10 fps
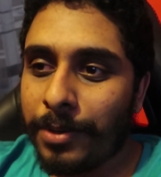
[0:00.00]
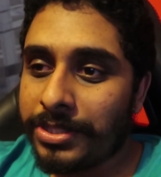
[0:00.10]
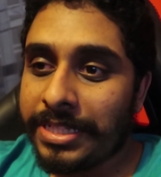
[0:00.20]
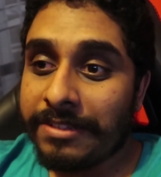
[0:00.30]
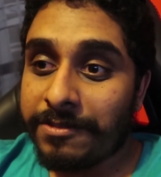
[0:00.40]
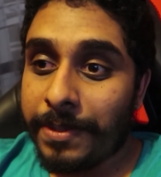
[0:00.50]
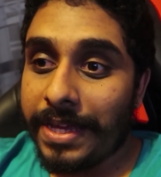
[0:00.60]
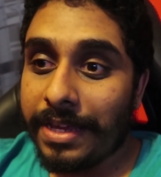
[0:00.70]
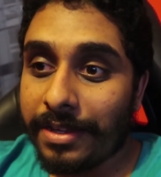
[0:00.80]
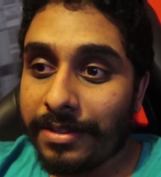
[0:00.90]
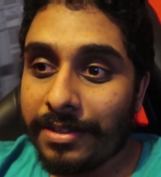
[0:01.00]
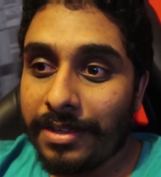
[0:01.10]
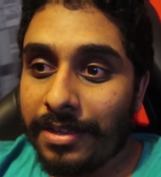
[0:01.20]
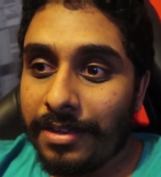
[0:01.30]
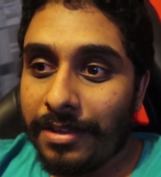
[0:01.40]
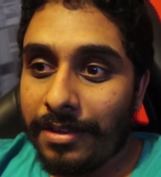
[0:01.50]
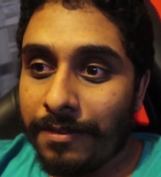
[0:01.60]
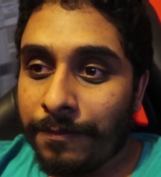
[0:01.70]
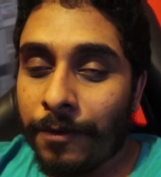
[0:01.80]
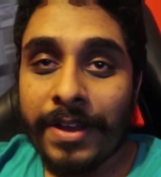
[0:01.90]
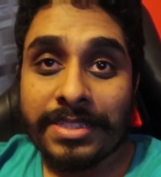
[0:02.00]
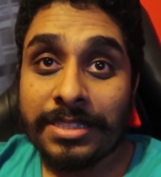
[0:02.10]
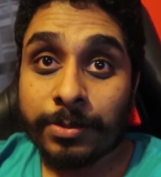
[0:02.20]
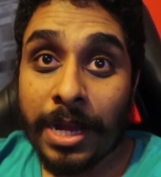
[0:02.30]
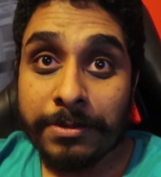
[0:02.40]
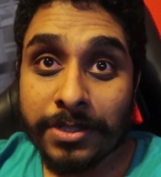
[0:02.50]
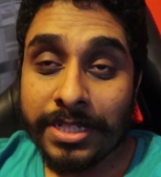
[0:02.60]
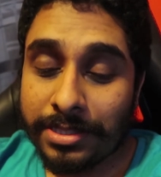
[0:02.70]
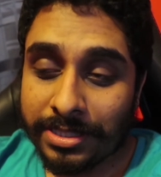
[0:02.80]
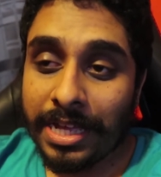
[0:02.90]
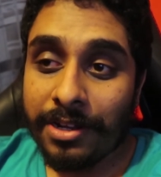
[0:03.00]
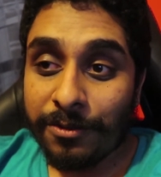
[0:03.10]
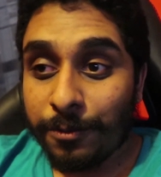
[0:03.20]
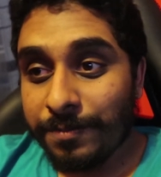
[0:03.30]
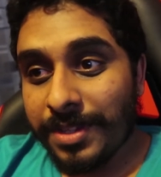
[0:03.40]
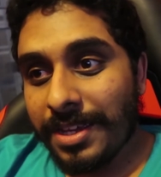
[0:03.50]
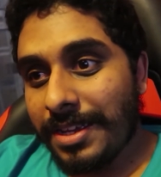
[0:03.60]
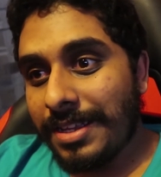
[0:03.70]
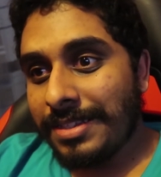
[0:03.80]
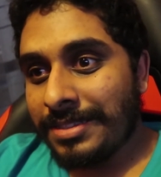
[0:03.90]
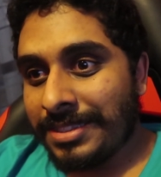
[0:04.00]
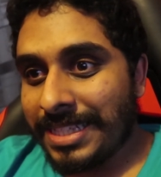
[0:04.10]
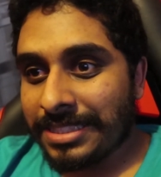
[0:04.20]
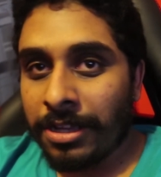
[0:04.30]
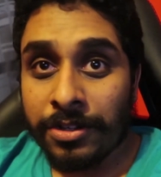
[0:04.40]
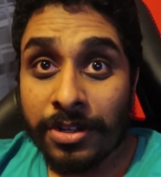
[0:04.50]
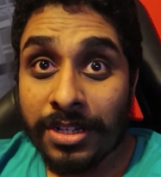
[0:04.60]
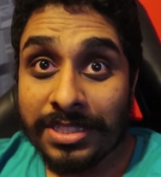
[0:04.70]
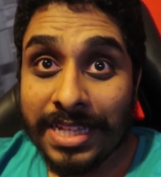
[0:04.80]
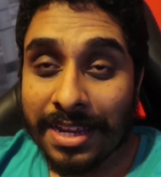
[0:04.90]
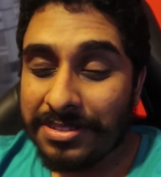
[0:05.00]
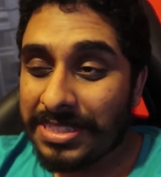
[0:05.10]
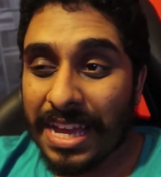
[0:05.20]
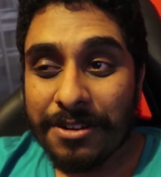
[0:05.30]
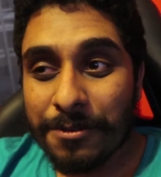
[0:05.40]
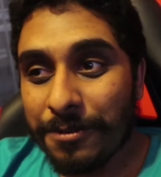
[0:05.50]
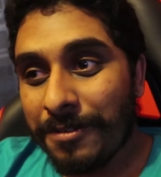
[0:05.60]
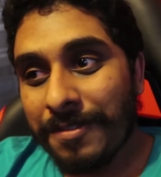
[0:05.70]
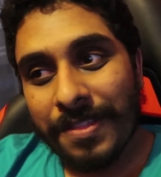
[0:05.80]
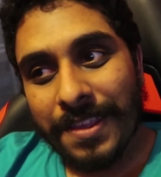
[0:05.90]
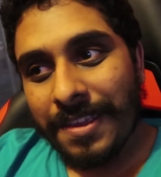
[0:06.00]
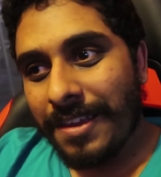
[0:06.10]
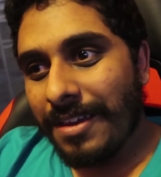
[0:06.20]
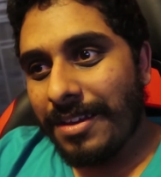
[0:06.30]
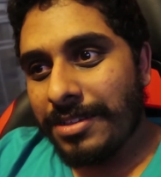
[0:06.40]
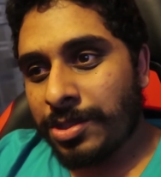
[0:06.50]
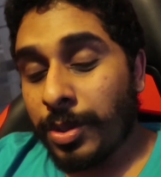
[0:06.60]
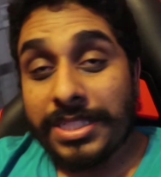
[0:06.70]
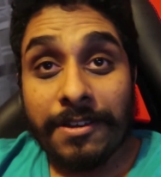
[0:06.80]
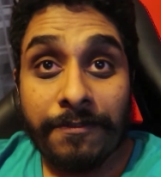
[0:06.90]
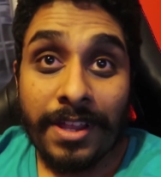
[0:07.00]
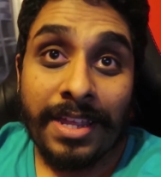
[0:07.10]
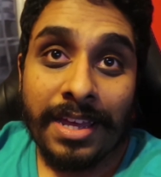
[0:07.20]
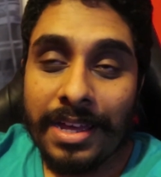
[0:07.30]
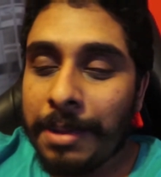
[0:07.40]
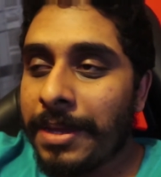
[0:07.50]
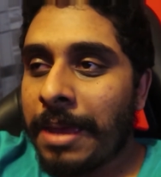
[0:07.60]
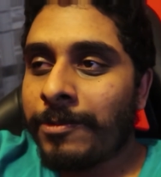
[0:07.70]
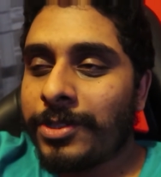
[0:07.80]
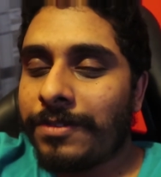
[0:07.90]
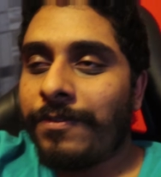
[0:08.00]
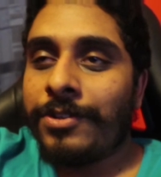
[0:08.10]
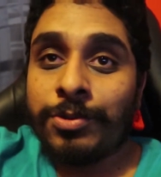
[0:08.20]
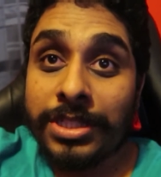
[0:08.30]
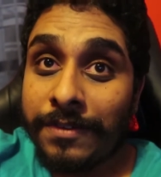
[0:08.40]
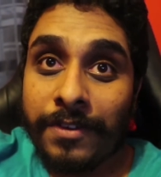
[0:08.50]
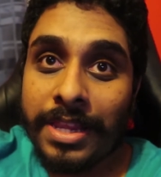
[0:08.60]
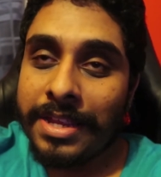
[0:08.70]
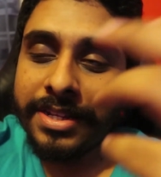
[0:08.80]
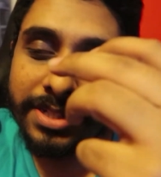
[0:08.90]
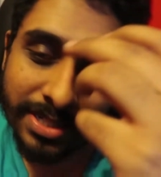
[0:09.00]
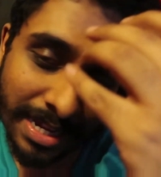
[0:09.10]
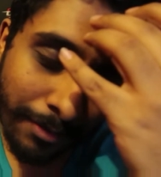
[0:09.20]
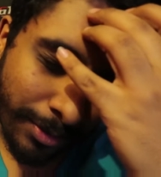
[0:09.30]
Positives being 4,000 subscribers on this channel, 600 on the second channel, Twitch affiliate. I became Twitch affiliate this year,